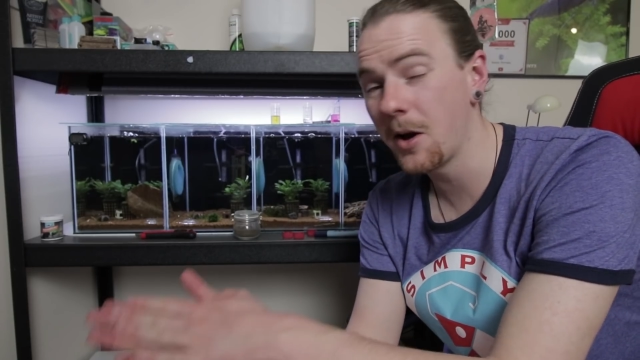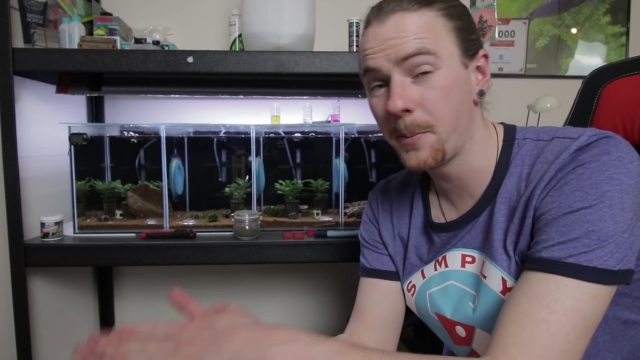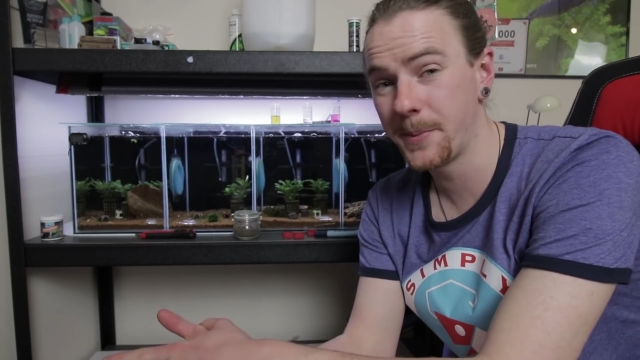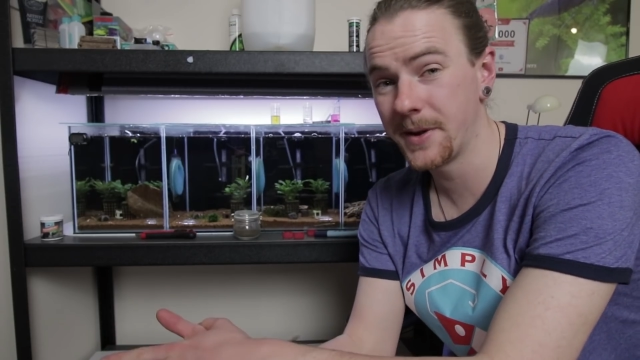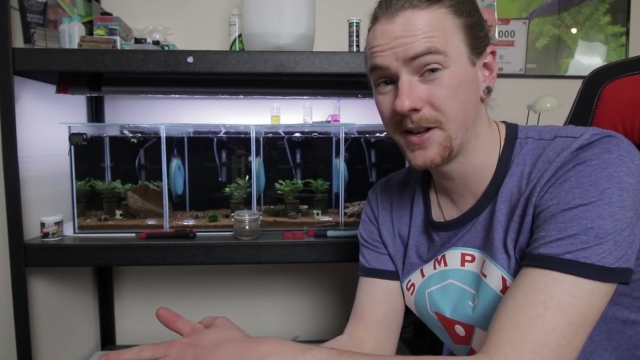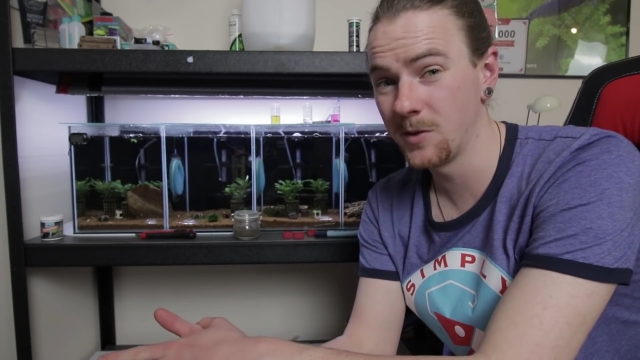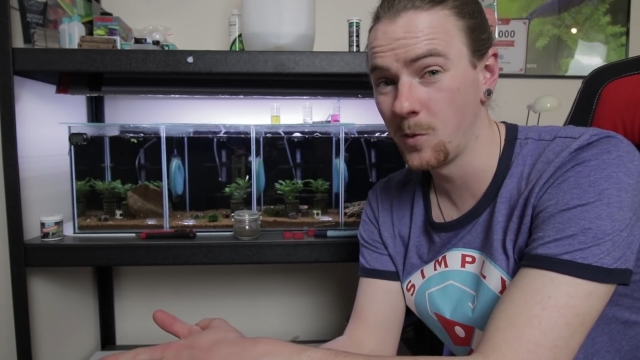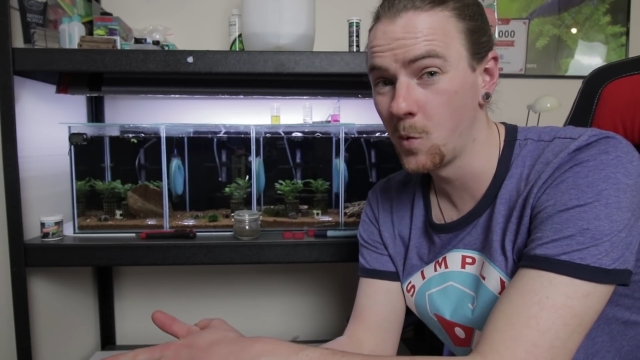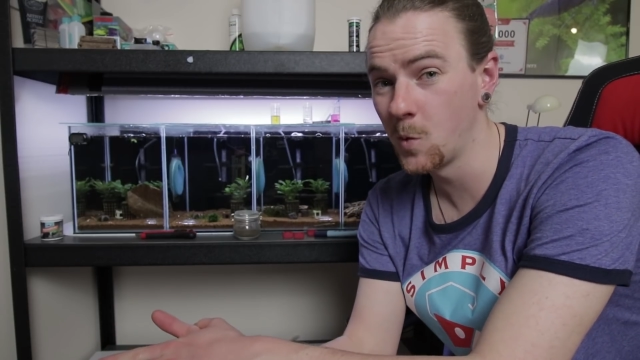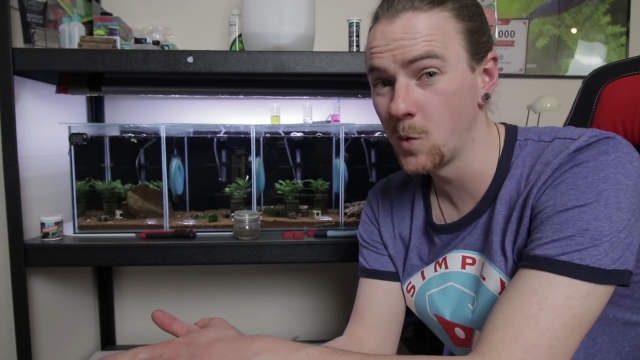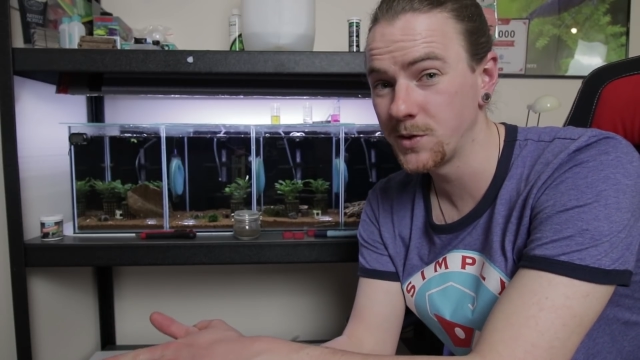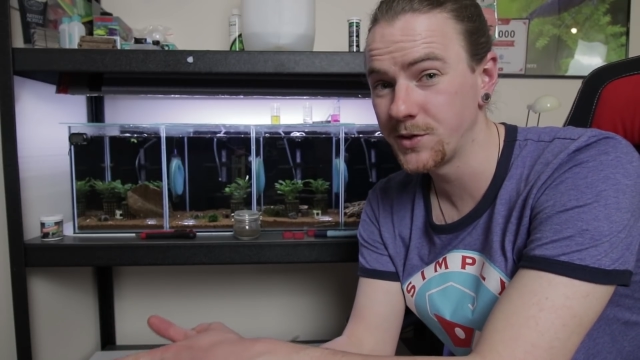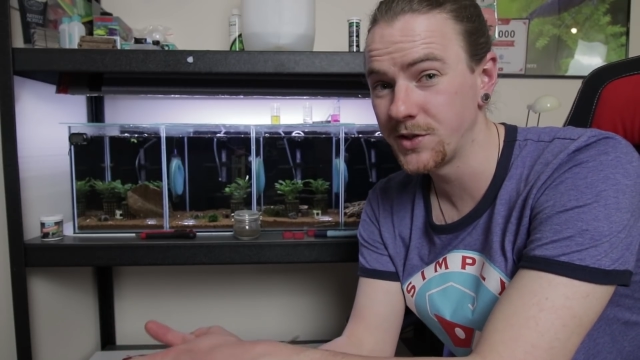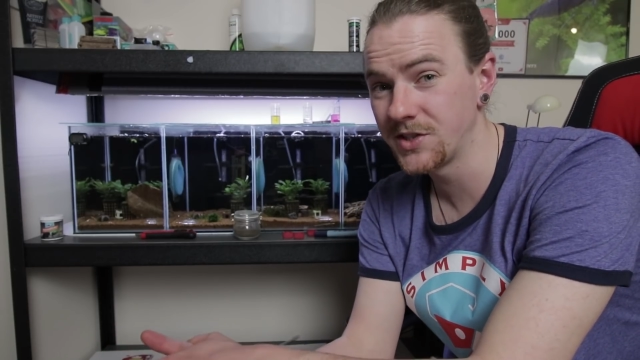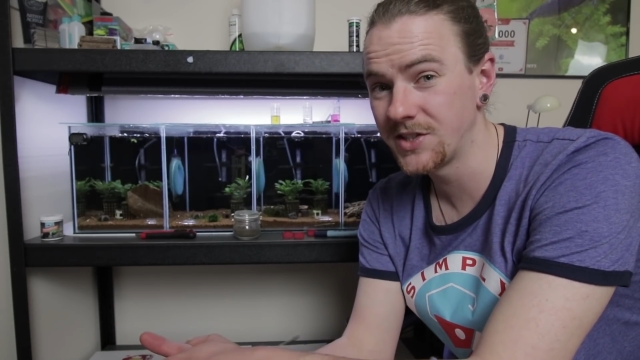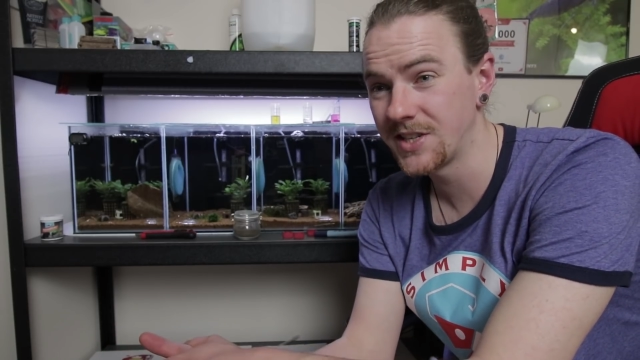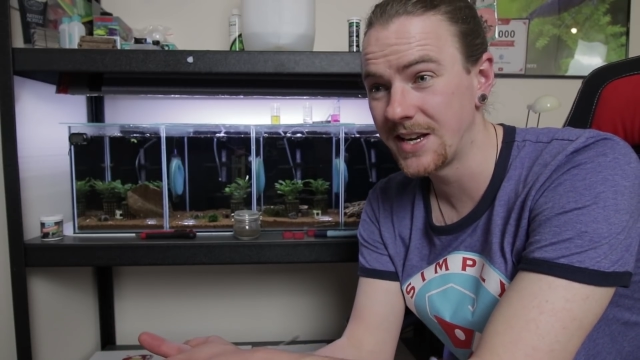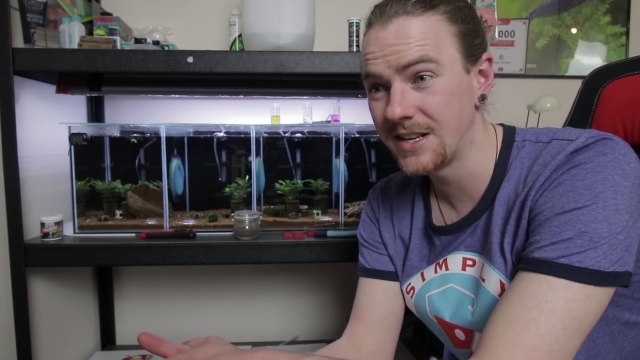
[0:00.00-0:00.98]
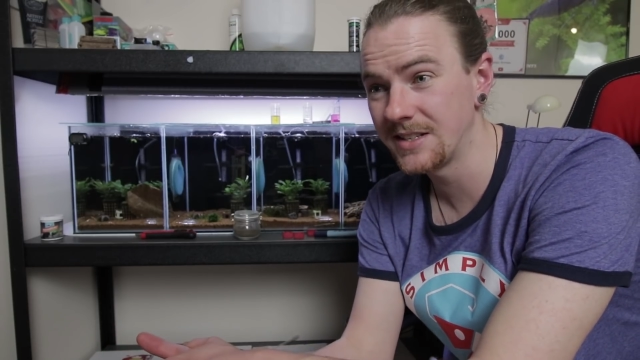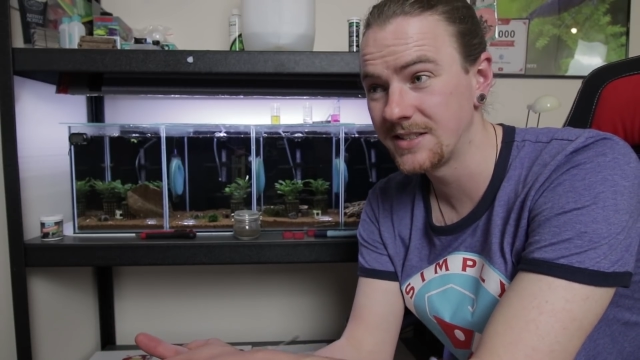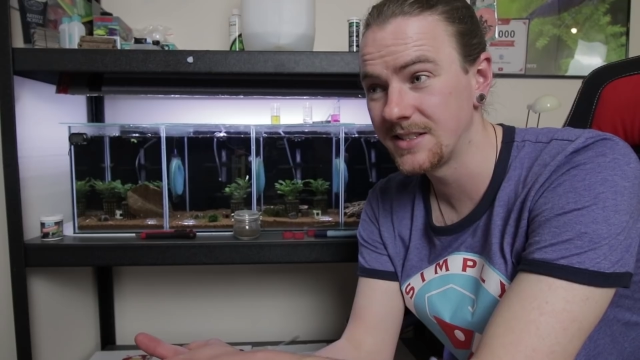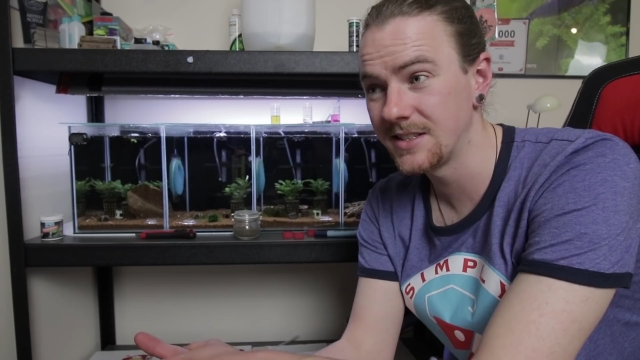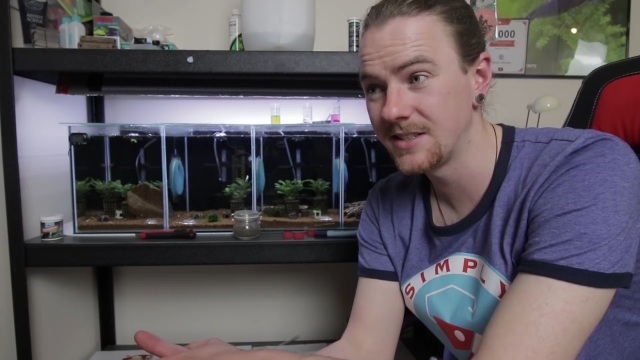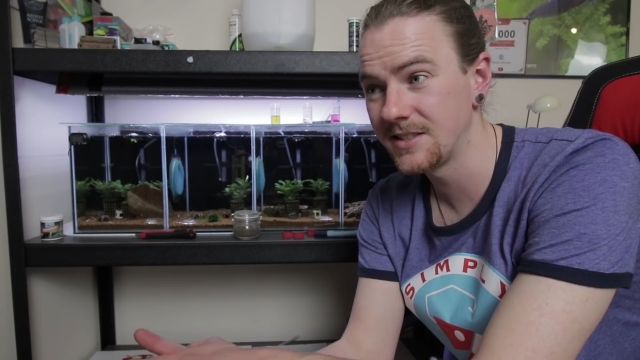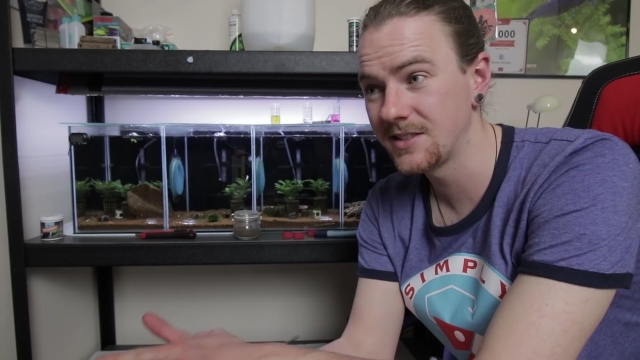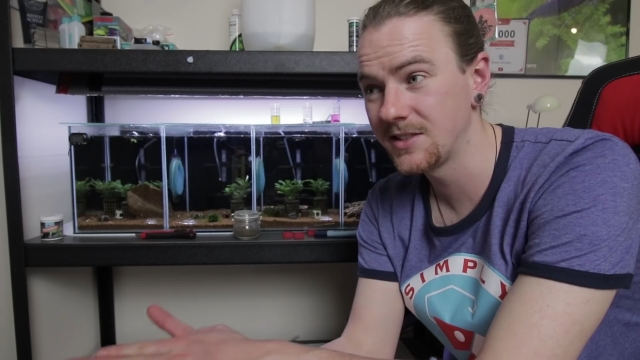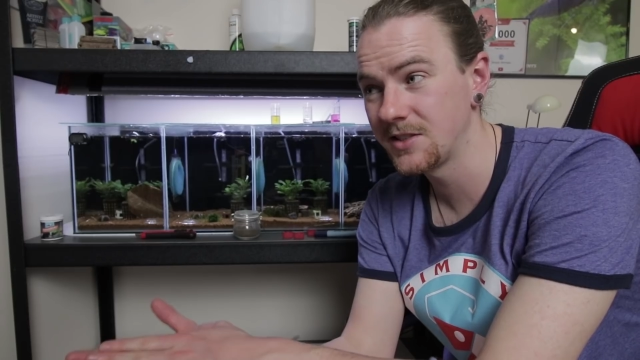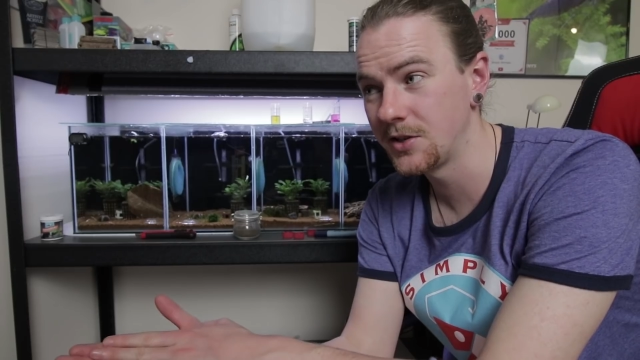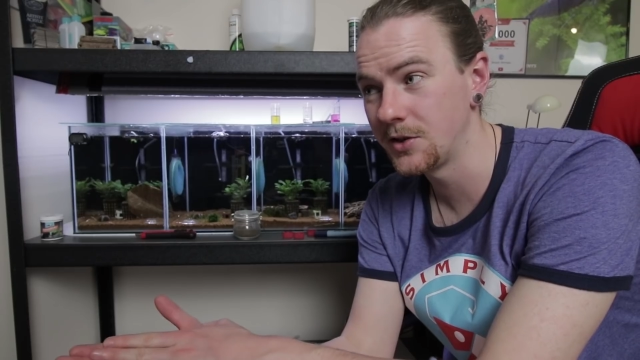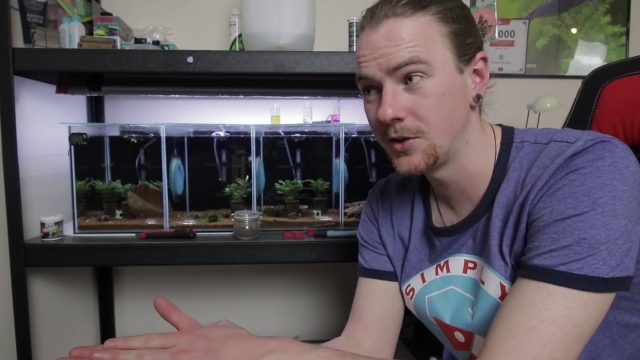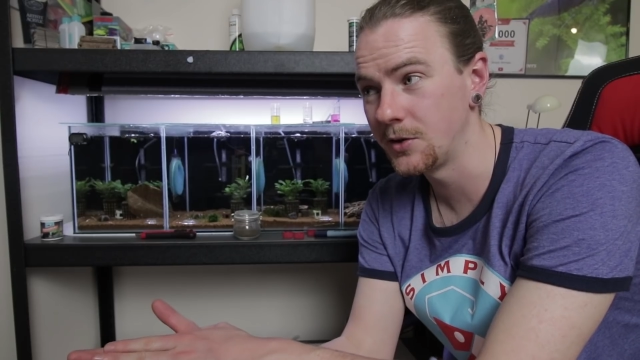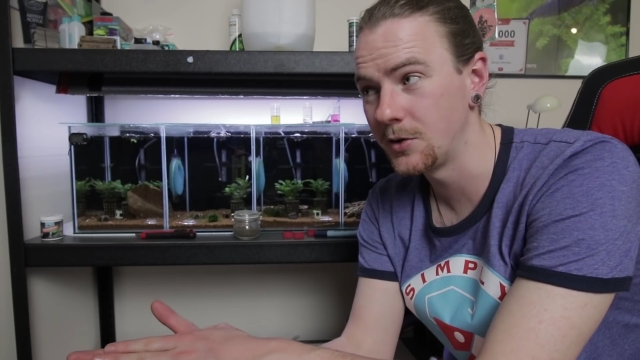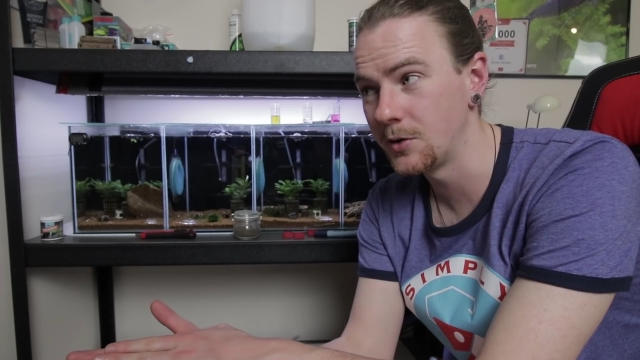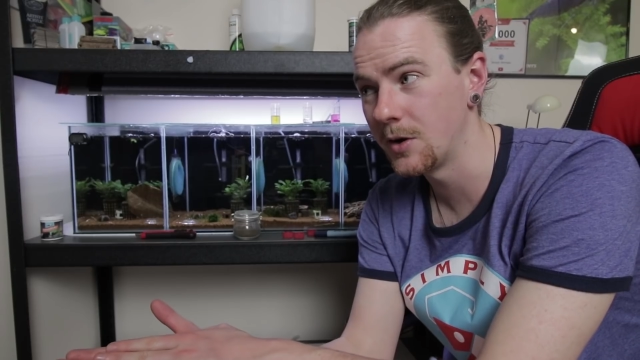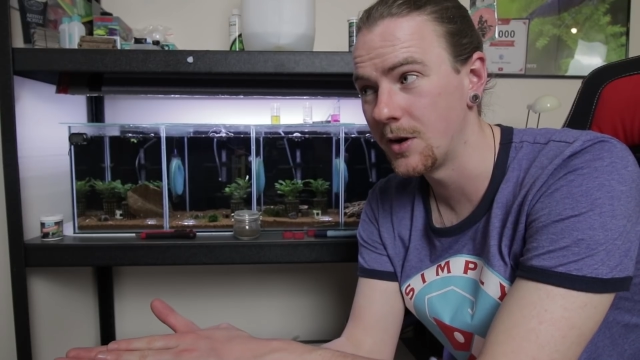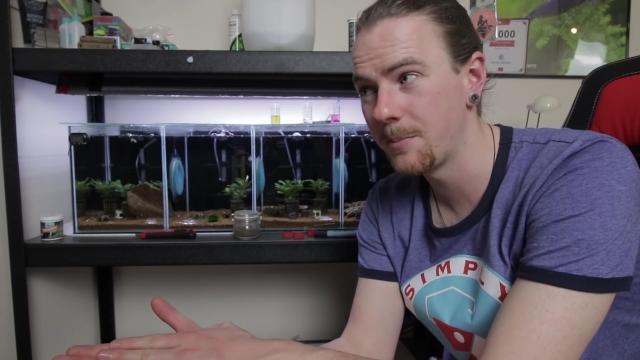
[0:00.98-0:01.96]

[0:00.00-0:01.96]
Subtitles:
upping the water changes to